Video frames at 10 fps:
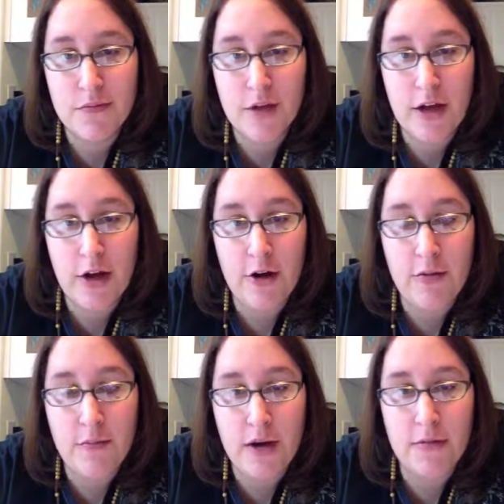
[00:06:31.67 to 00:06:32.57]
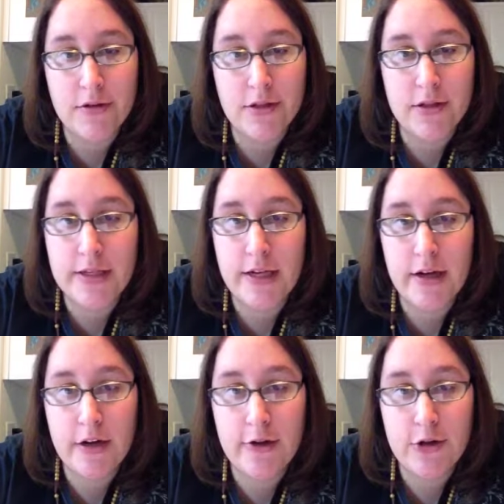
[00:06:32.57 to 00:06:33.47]
You know, Bible says, seek
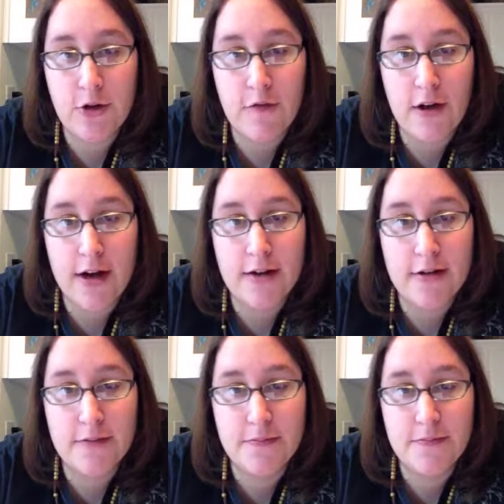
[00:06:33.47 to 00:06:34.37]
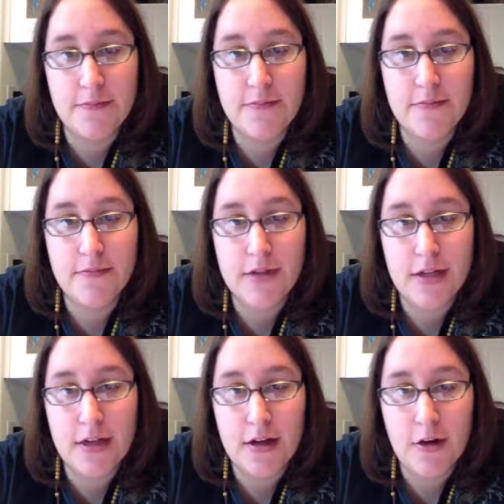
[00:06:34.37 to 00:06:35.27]
and you shall find.
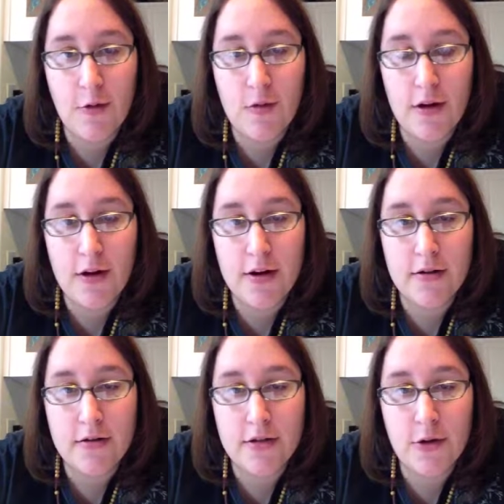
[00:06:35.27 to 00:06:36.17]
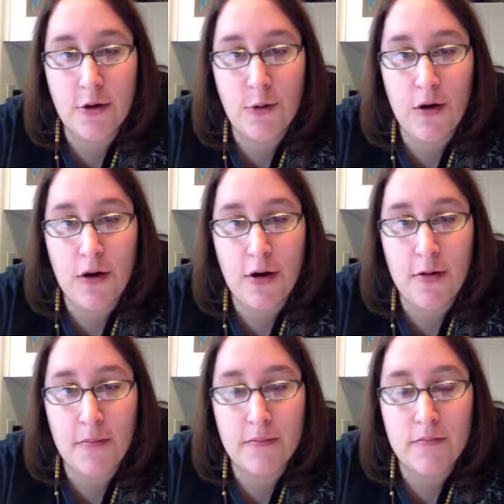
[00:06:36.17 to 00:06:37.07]
Uh, so,
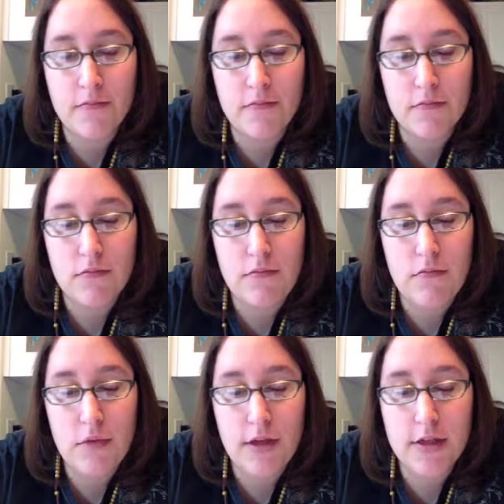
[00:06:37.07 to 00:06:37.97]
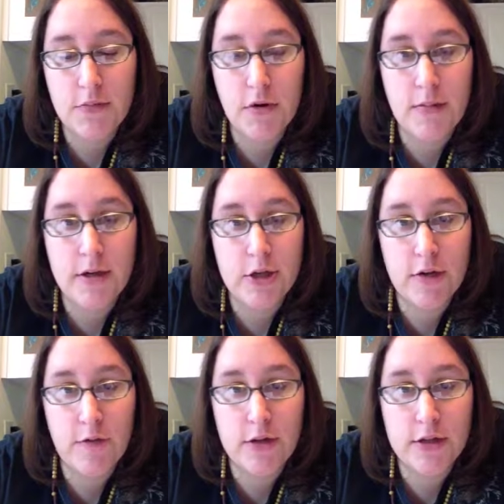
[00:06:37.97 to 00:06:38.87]
um, that's pretty much
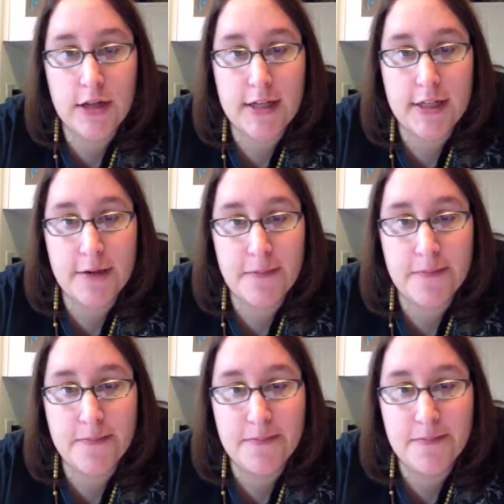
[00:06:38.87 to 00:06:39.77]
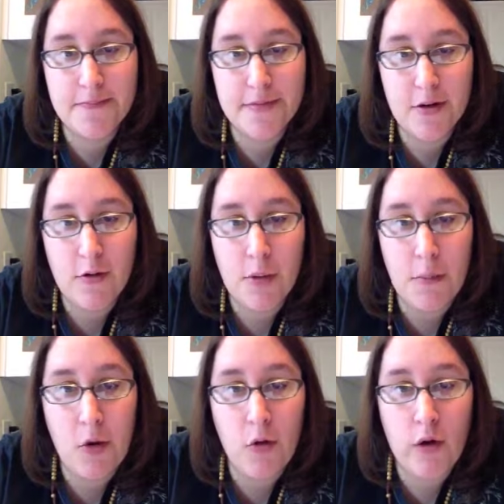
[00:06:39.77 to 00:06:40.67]
it for this lesson.
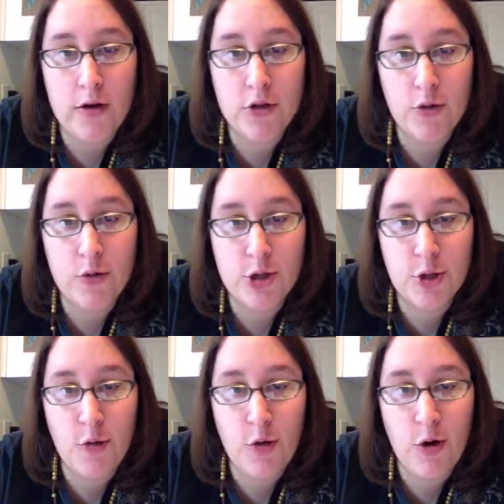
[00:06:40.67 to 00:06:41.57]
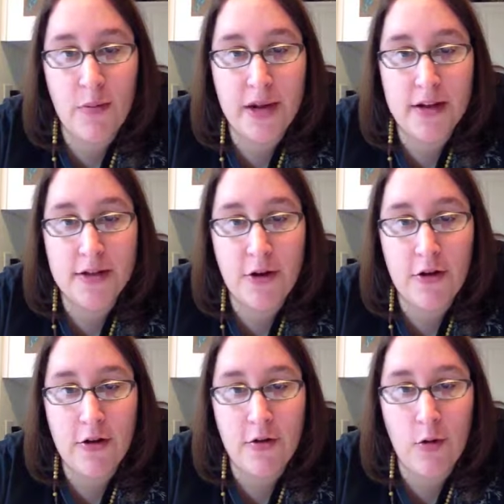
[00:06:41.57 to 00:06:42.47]
Remember, run towards the roar because all
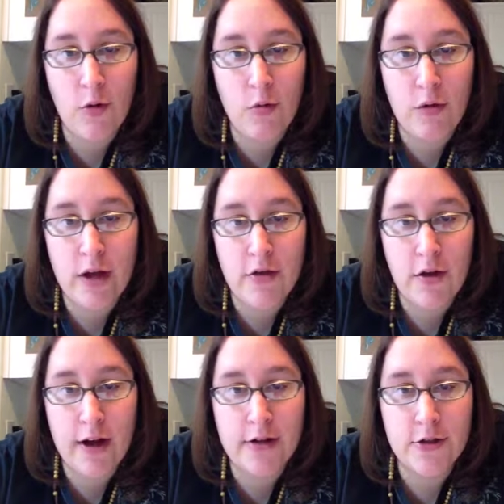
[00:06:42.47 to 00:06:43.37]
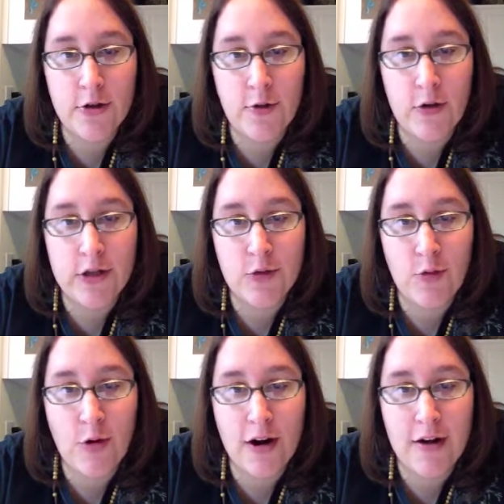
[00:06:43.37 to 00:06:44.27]
the old weak lions are the ones
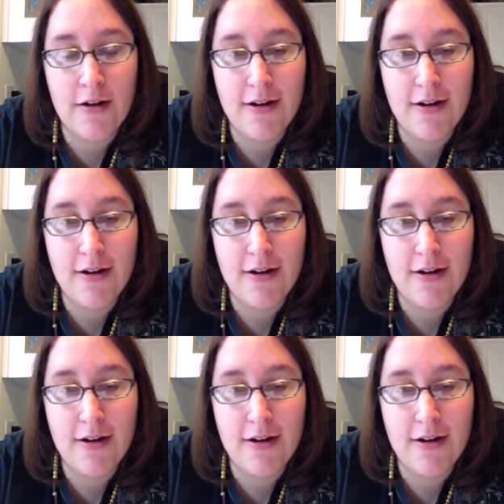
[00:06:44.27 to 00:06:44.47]
roaring.